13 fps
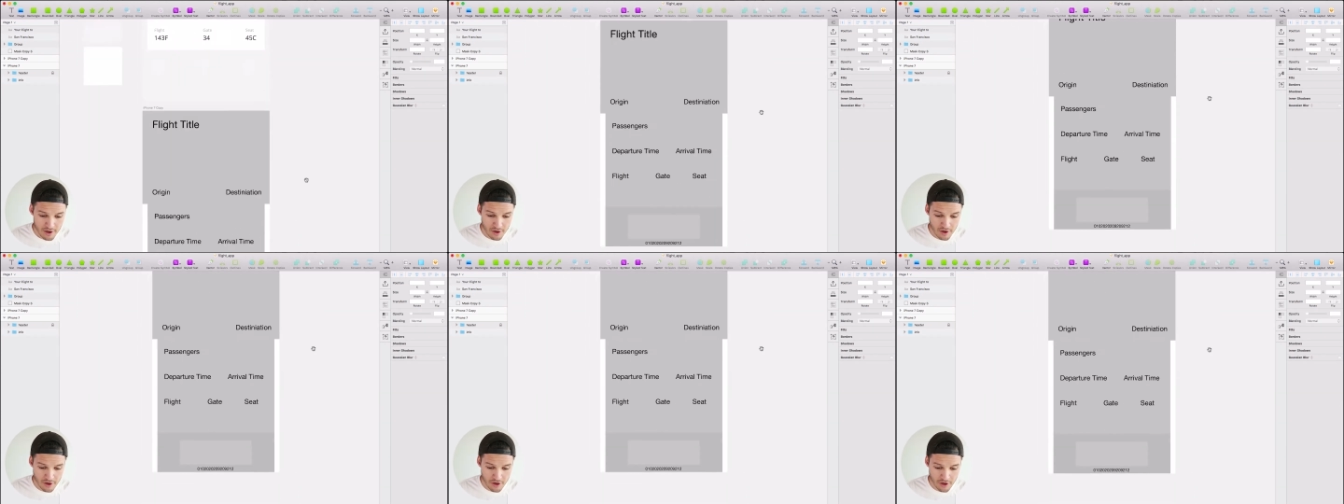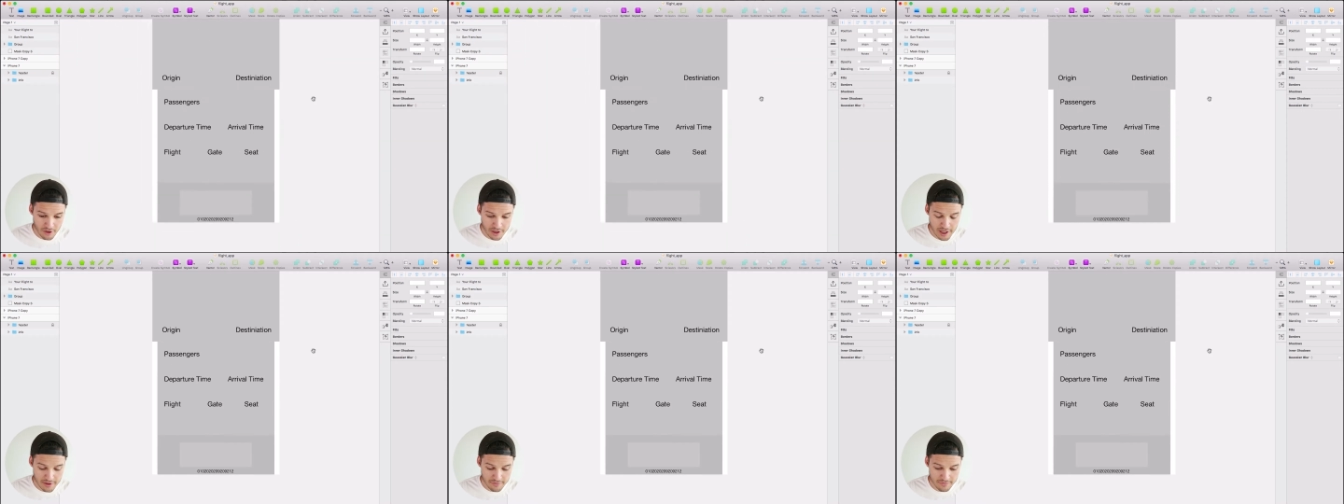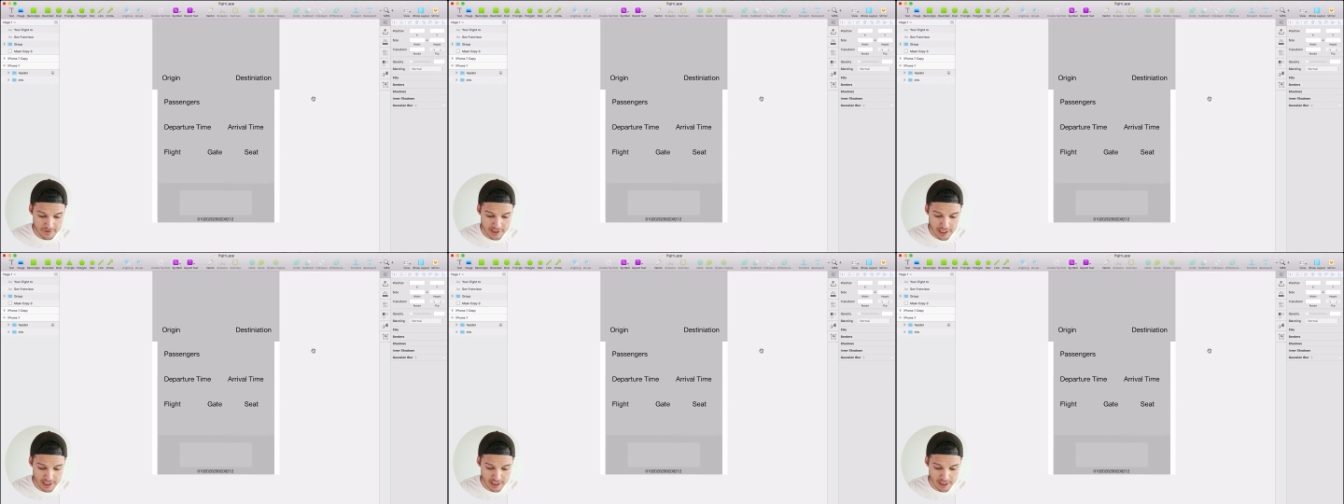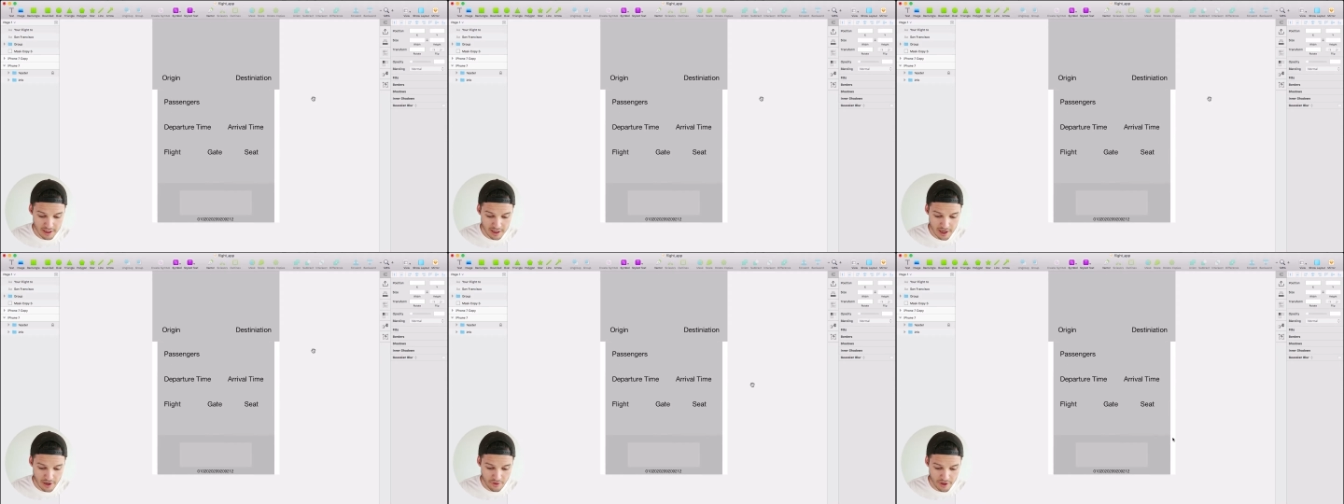our kind of
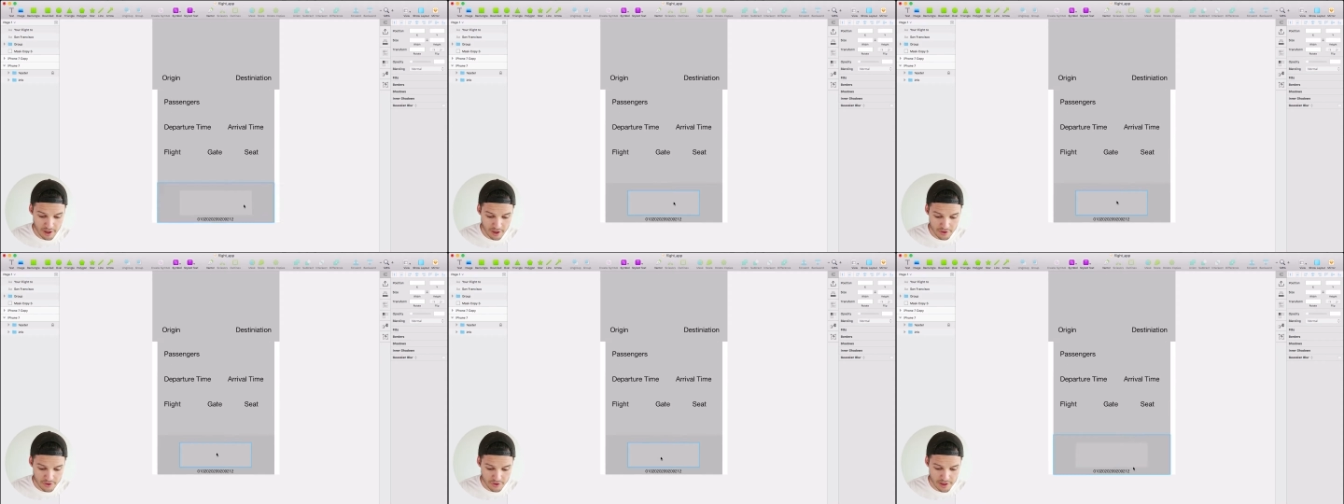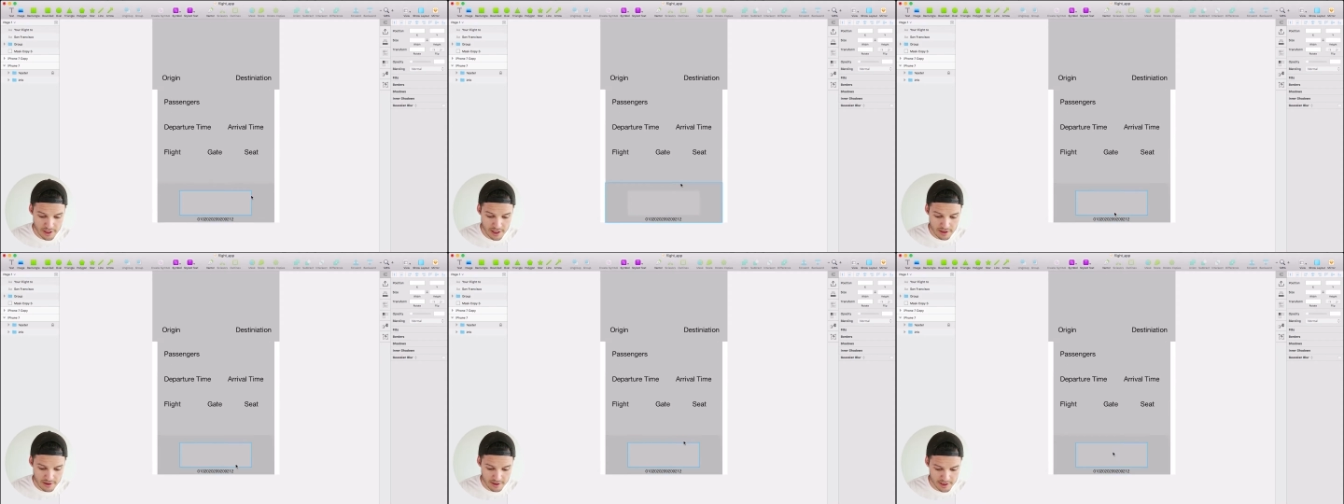ticket area underneath.